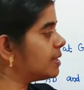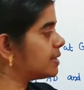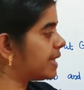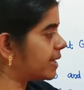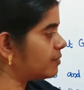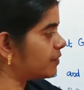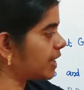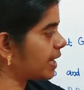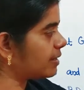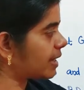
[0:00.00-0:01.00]
Then we
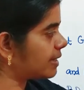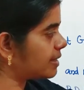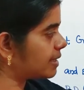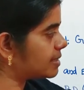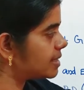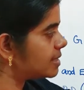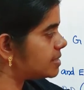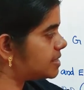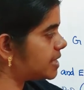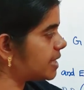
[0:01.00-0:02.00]
can write that
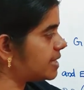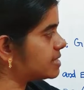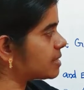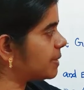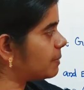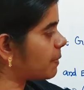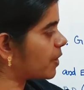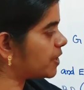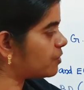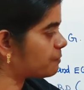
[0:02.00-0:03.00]
G is the
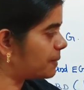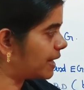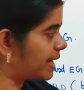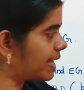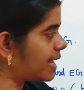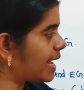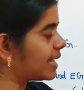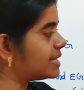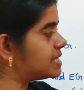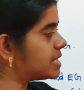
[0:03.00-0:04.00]
midpoint of BD
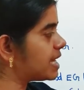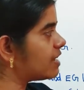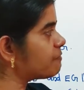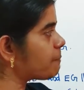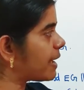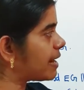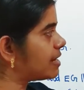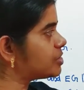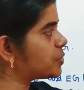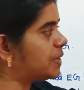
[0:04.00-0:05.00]
and GF
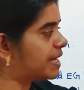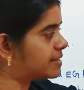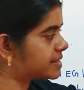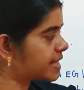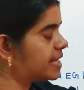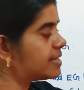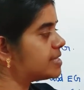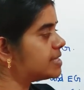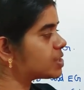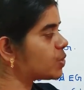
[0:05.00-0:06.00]
parallel to
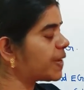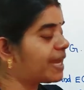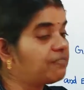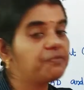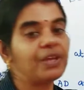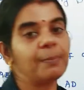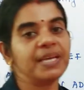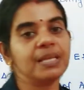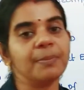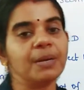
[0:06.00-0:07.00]
DC. So F will
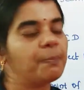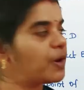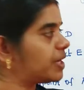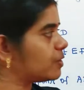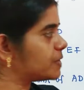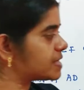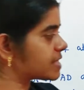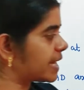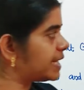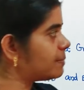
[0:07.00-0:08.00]
be the midpoint of the
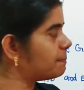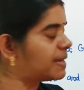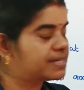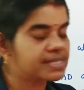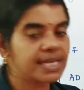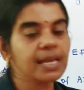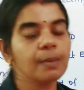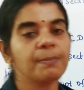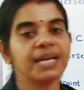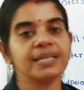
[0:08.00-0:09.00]
side
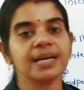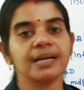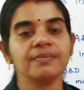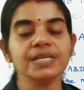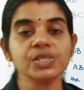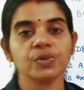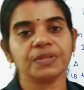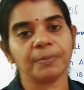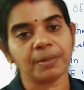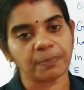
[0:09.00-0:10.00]
BC by the converse of
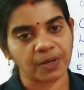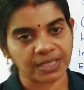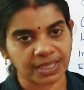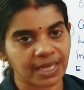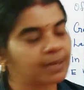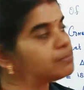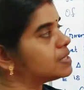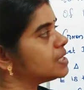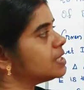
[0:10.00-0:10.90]
the midpoint theorem.